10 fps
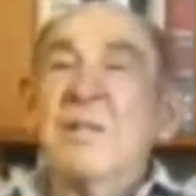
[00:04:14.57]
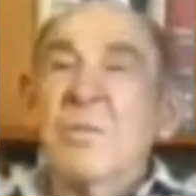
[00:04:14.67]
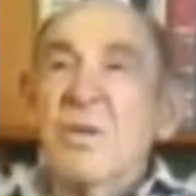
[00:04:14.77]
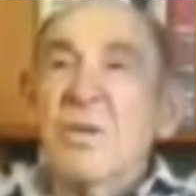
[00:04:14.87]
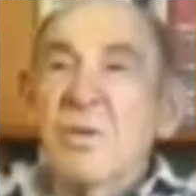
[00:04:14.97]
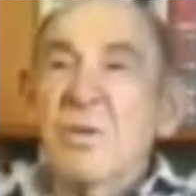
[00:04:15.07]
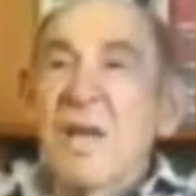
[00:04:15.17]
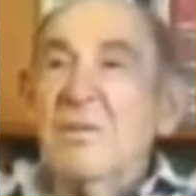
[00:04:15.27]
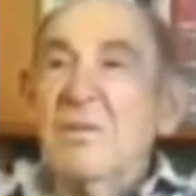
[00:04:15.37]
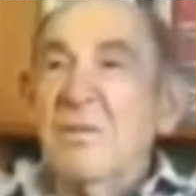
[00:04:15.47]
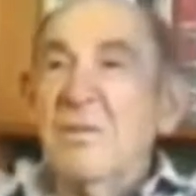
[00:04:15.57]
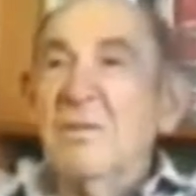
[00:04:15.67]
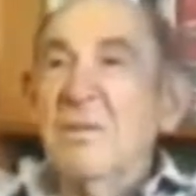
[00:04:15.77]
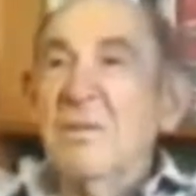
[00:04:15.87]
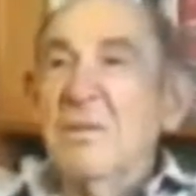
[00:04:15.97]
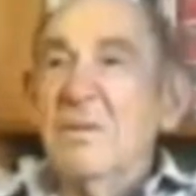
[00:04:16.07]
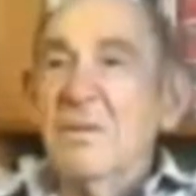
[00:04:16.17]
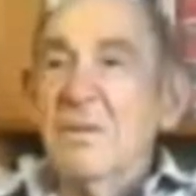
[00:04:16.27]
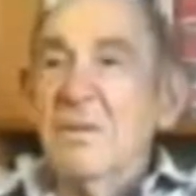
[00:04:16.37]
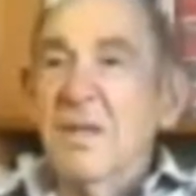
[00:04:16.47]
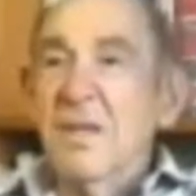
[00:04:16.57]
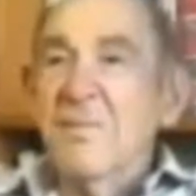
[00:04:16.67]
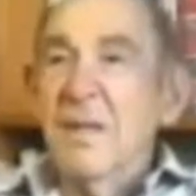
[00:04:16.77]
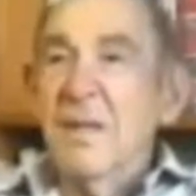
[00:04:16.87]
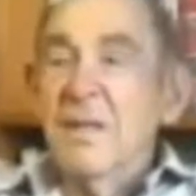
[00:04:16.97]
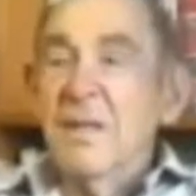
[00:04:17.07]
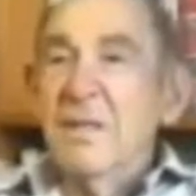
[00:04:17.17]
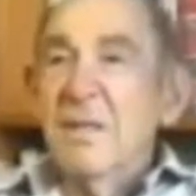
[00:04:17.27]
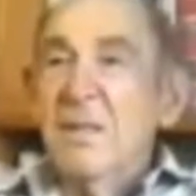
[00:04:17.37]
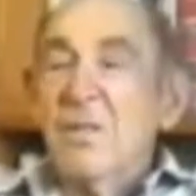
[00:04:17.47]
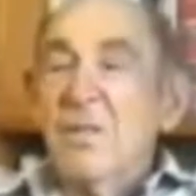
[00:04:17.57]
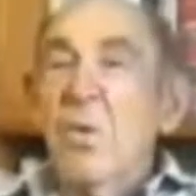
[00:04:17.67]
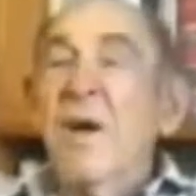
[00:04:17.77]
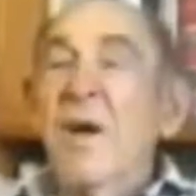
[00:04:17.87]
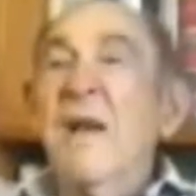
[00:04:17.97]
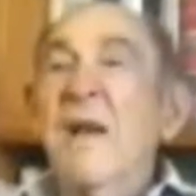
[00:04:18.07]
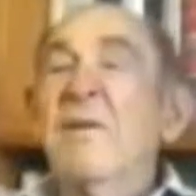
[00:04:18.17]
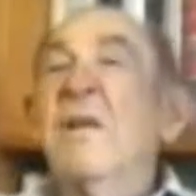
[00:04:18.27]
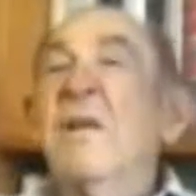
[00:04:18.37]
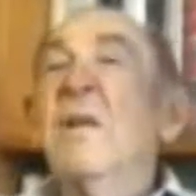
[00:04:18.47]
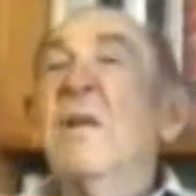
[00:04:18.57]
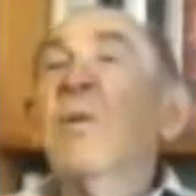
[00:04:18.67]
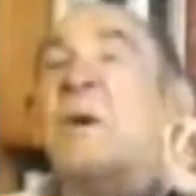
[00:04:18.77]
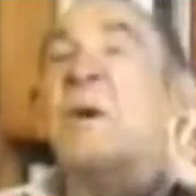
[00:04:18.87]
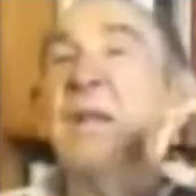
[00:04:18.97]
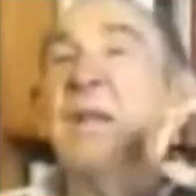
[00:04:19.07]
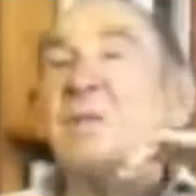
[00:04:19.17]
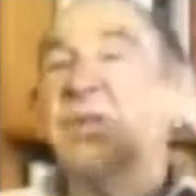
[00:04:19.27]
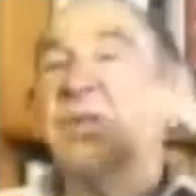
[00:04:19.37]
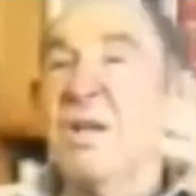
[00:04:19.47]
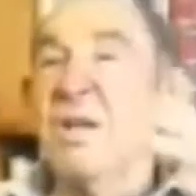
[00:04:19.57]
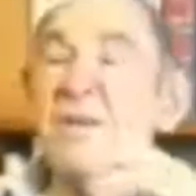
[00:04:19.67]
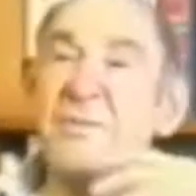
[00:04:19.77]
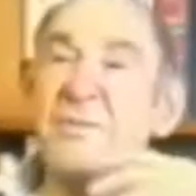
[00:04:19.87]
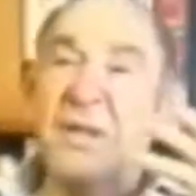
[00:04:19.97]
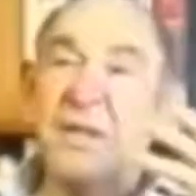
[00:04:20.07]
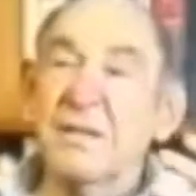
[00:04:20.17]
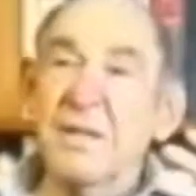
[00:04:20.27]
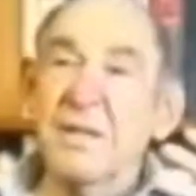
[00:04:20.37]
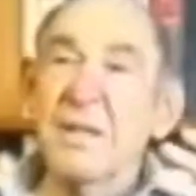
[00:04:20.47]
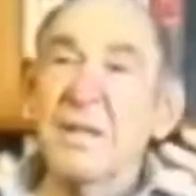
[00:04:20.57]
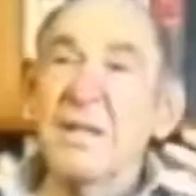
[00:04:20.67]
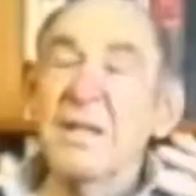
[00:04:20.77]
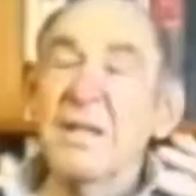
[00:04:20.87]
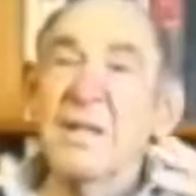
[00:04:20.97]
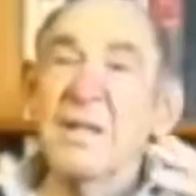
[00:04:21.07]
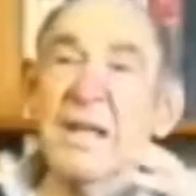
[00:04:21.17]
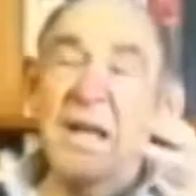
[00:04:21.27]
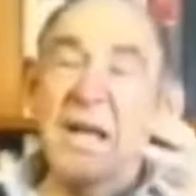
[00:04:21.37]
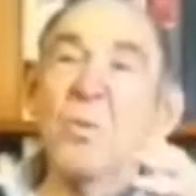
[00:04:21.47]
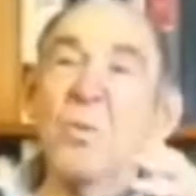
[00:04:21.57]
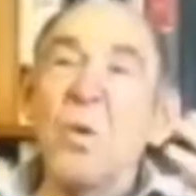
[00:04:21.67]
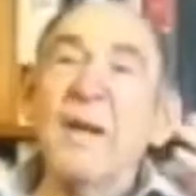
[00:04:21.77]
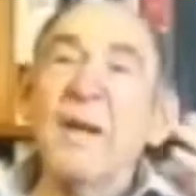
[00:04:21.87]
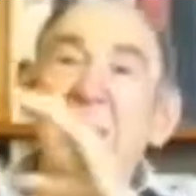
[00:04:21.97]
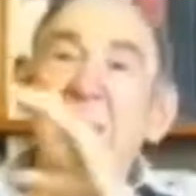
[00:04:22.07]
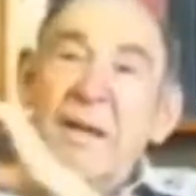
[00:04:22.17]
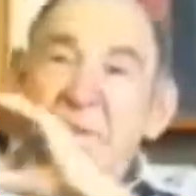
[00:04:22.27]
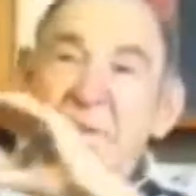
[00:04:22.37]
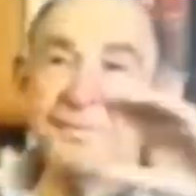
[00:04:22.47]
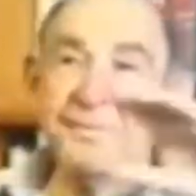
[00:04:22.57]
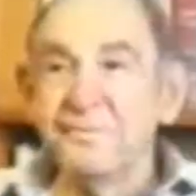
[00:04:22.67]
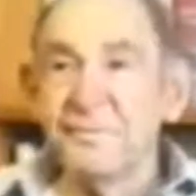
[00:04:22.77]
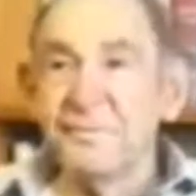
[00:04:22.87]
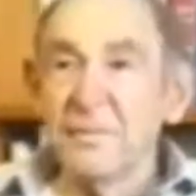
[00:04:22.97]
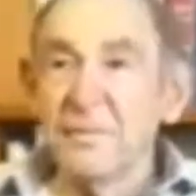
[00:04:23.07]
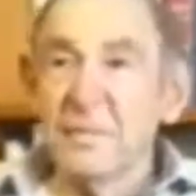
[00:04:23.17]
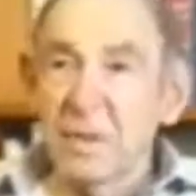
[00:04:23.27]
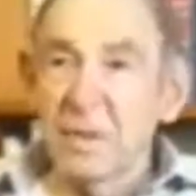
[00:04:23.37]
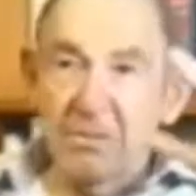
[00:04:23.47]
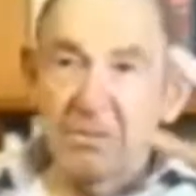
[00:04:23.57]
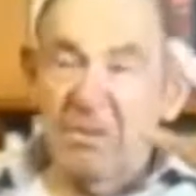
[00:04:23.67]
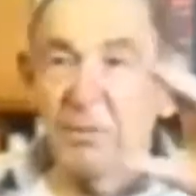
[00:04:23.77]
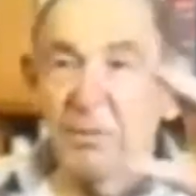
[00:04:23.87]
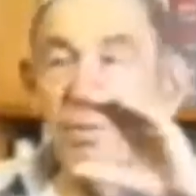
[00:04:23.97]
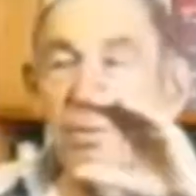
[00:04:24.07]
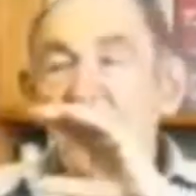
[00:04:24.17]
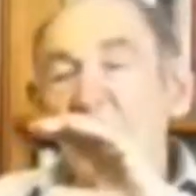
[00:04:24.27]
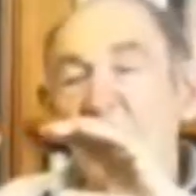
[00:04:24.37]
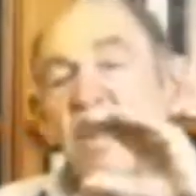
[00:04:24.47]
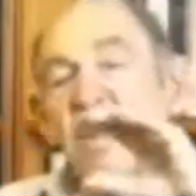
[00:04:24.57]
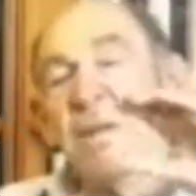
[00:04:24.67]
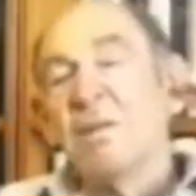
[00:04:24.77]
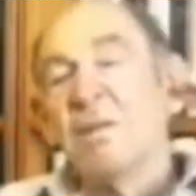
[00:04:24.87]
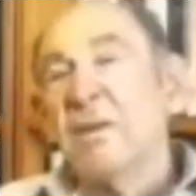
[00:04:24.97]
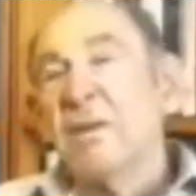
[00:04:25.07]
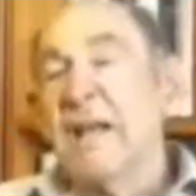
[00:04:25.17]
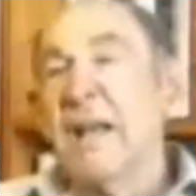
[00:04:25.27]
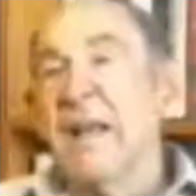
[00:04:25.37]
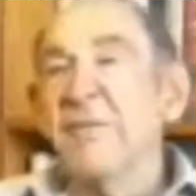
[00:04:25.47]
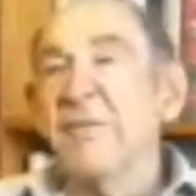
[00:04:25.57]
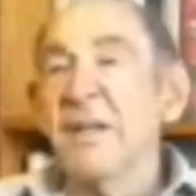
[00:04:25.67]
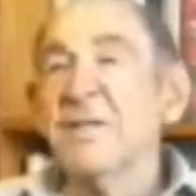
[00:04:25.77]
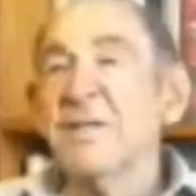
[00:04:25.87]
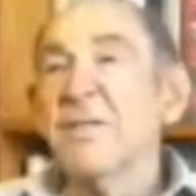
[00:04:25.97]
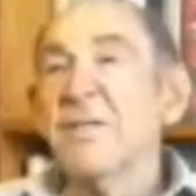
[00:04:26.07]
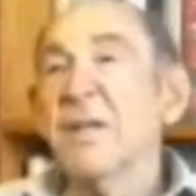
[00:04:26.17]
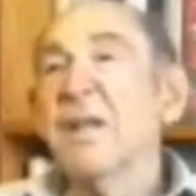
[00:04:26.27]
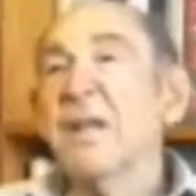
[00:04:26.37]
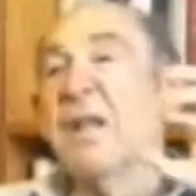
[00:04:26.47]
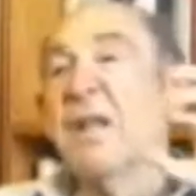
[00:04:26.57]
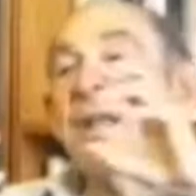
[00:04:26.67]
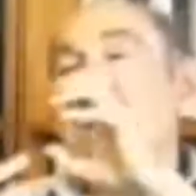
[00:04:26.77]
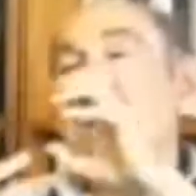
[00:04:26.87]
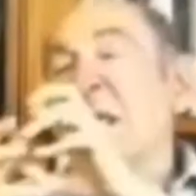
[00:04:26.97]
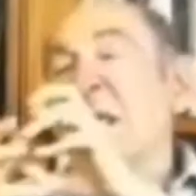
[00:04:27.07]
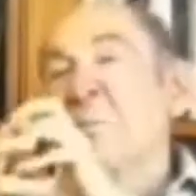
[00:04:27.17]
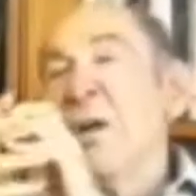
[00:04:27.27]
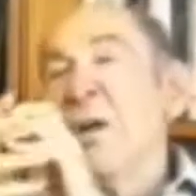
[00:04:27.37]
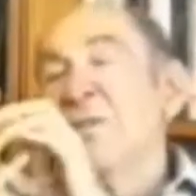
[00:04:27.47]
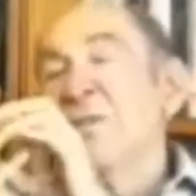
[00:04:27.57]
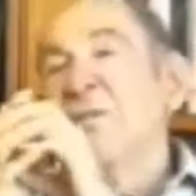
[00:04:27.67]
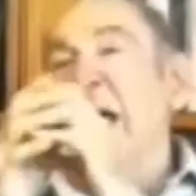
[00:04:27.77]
as one goes out. Okay? So ordinarily, what is studied physically at any one level, or commonly we call flatland physics, see, is a bunch of